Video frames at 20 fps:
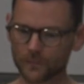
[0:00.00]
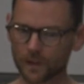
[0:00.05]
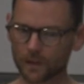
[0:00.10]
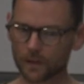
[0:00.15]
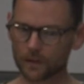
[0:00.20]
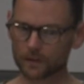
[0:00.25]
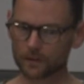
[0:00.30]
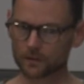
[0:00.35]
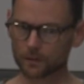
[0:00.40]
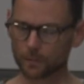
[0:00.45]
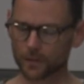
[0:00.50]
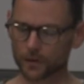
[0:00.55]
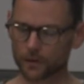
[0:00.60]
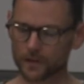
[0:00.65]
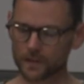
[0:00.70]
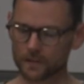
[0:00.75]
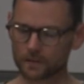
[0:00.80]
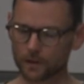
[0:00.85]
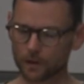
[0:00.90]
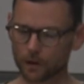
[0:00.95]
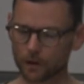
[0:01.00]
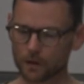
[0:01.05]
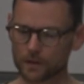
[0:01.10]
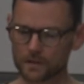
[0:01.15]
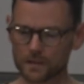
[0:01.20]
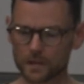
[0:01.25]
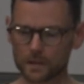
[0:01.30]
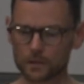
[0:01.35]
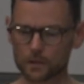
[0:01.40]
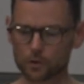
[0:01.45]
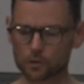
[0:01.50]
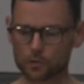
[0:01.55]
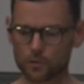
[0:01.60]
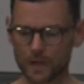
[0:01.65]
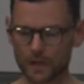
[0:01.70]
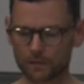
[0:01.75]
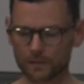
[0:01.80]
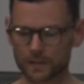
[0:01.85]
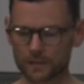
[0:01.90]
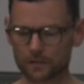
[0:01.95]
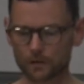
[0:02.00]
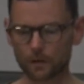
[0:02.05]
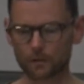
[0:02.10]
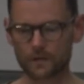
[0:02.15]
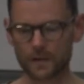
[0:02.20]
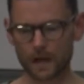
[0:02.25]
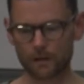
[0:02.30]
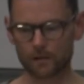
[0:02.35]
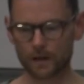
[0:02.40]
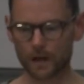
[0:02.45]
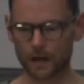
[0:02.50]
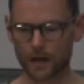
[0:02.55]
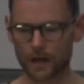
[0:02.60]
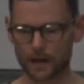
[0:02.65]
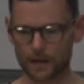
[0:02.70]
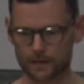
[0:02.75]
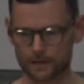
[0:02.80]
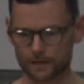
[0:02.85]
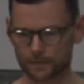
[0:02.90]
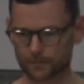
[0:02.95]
The disappearance or continued relevance of the avant-garde.